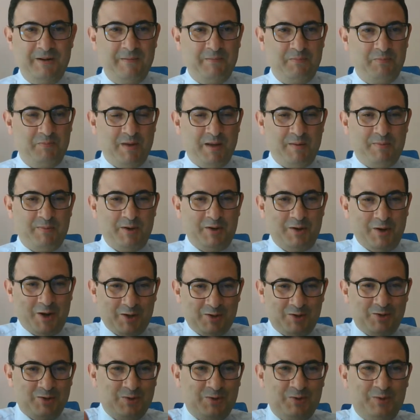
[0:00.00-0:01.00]
people
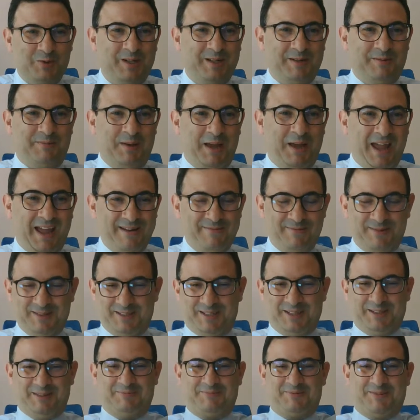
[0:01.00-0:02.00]
not to be able
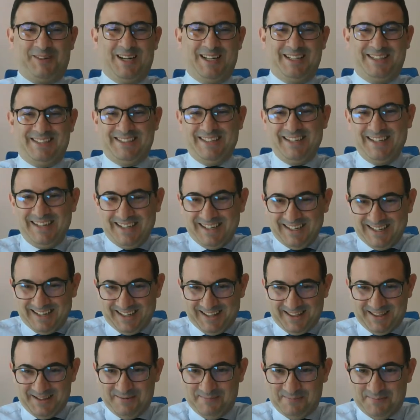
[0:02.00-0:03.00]
to press
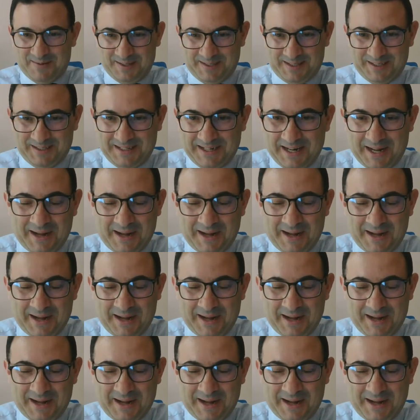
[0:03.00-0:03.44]
the button.